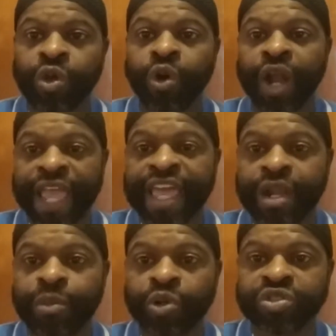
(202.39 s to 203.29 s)
or
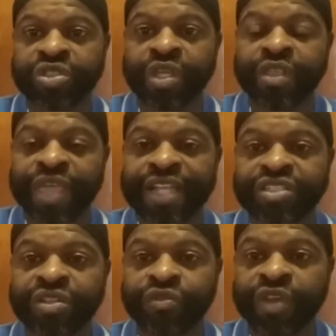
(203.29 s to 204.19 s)
animals.
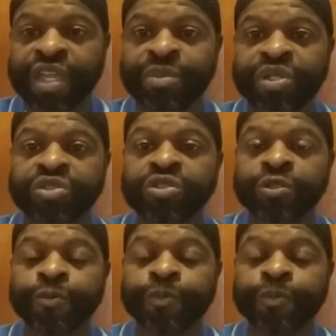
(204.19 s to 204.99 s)
That's the famous,